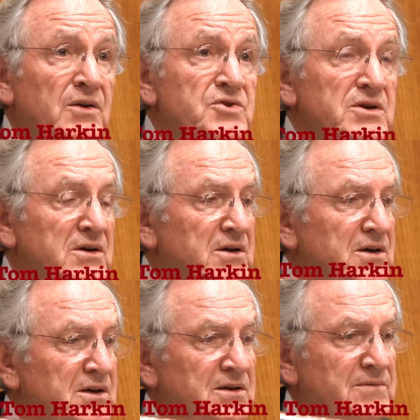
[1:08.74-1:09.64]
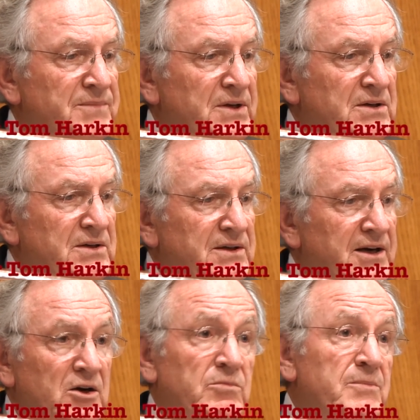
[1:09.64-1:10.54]
is that the
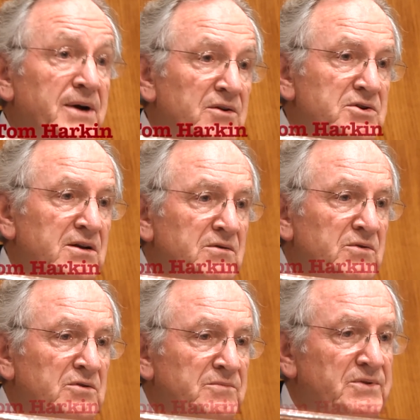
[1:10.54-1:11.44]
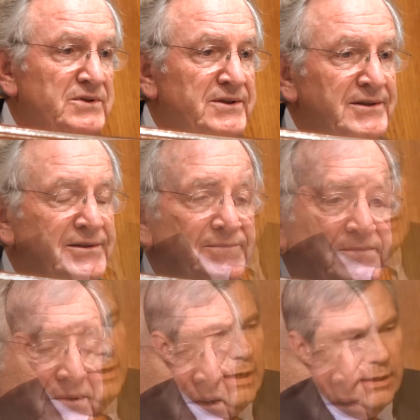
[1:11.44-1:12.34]
CFIDS,
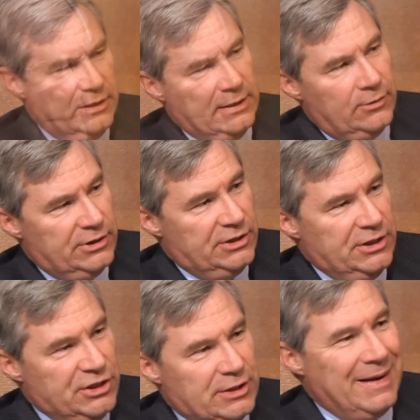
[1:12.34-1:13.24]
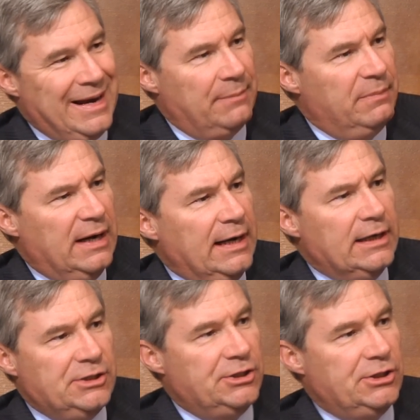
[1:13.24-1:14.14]
Association of America is one of the
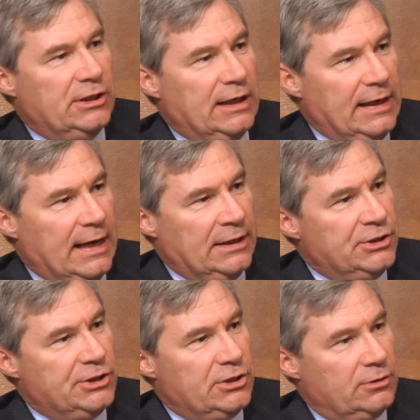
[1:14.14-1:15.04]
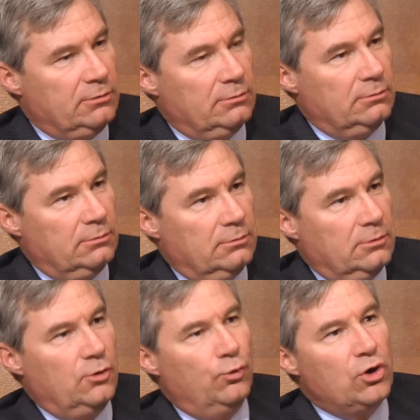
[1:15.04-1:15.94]
supporters of a coalition and one
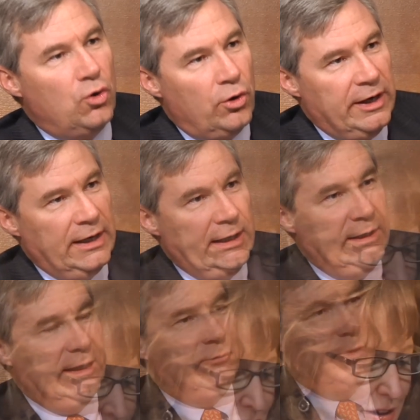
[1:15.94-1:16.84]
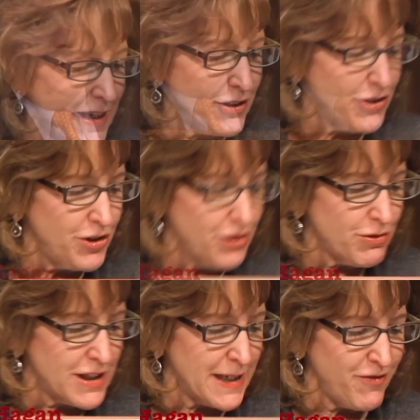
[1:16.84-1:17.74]
of the supporters of these
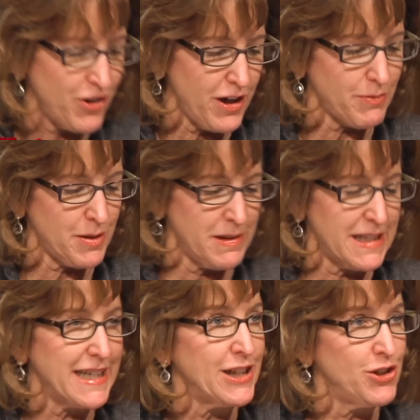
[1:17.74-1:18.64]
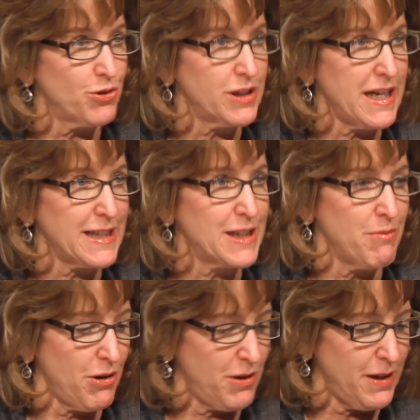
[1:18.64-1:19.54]
hearings, and a
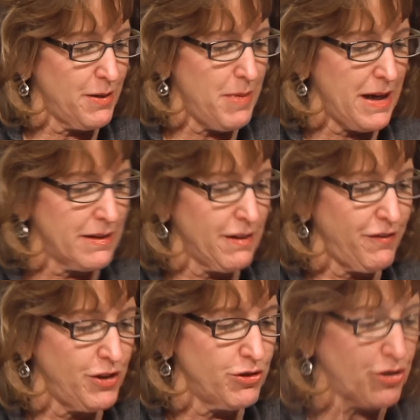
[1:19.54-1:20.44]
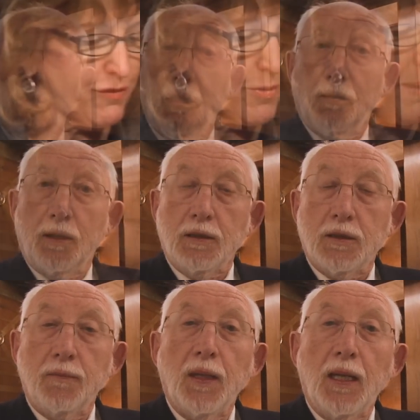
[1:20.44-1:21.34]
participant in a small way in these hearings.